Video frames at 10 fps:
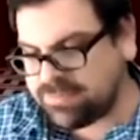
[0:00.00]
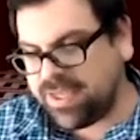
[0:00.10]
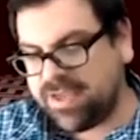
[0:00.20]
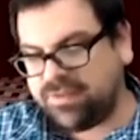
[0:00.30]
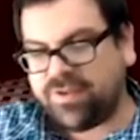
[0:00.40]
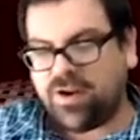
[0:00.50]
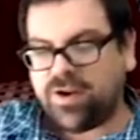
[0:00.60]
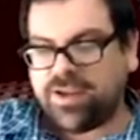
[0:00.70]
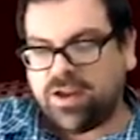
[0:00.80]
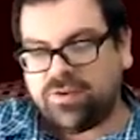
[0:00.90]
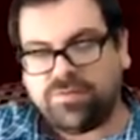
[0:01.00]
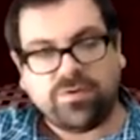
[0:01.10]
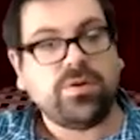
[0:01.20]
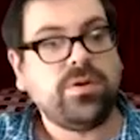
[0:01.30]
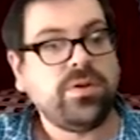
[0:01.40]
being very
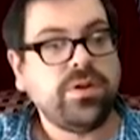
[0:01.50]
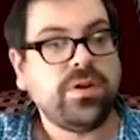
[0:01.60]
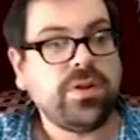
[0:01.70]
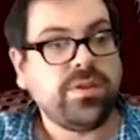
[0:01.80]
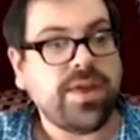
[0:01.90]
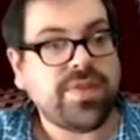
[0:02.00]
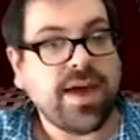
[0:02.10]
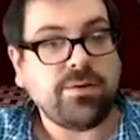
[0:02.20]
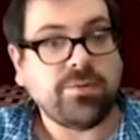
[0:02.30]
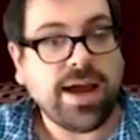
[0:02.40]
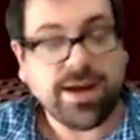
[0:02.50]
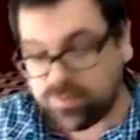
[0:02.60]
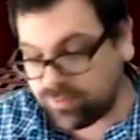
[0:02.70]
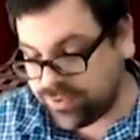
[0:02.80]
careful that that radical